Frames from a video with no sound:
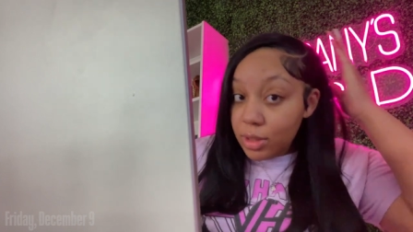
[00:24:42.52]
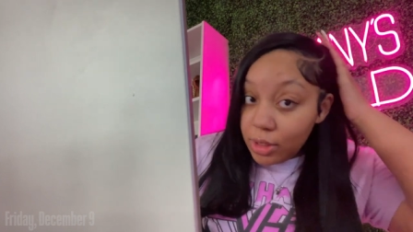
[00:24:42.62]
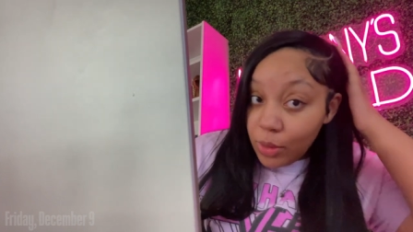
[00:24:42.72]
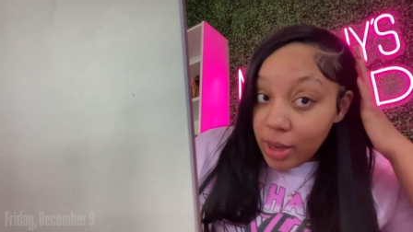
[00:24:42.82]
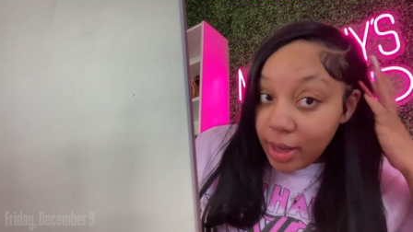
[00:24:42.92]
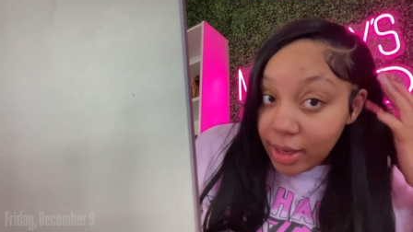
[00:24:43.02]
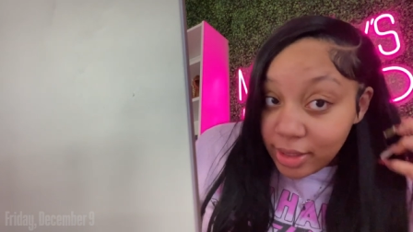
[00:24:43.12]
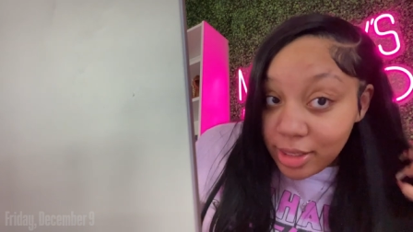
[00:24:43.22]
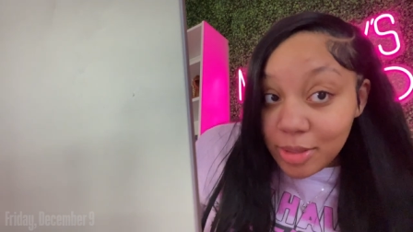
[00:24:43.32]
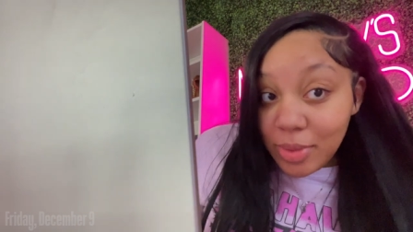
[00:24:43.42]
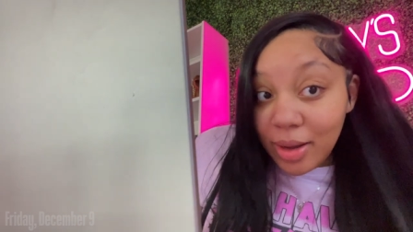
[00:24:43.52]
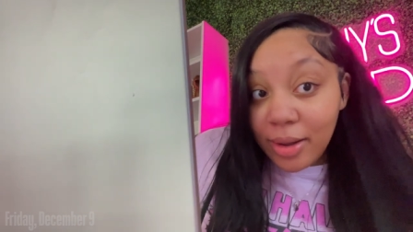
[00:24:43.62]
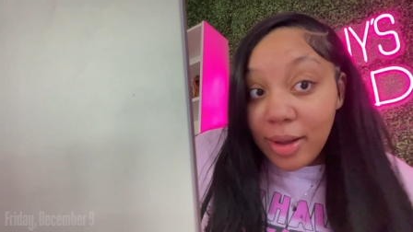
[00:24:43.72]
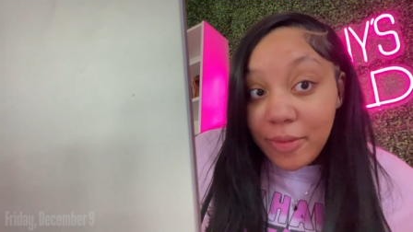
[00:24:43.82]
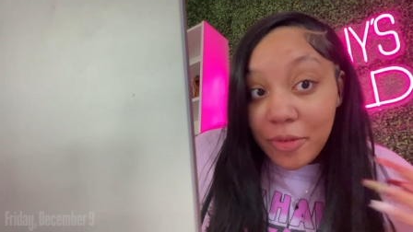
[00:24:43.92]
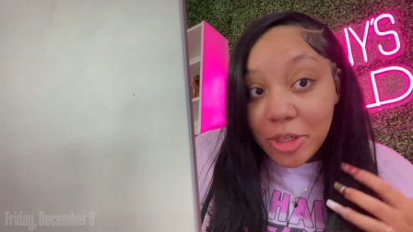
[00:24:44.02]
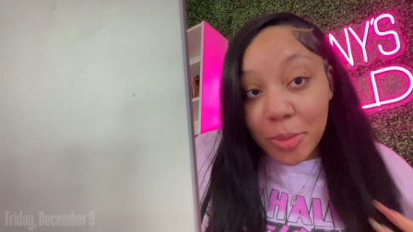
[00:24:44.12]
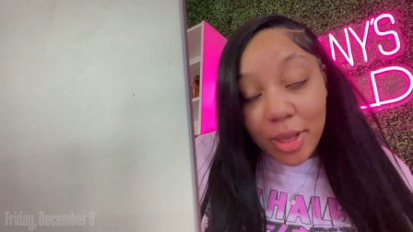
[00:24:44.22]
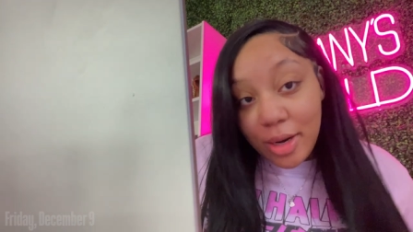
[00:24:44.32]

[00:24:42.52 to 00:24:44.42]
So guys, this is my first meeting